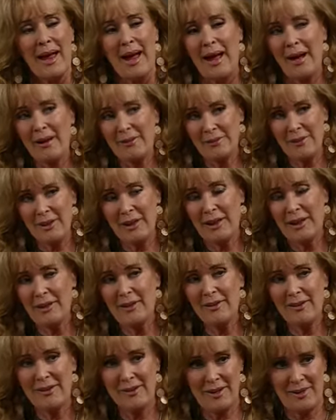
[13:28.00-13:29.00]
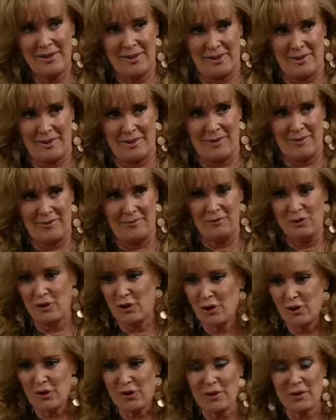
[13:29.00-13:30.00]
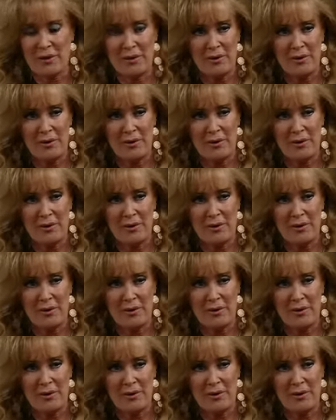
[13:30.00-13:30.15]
Have you considered just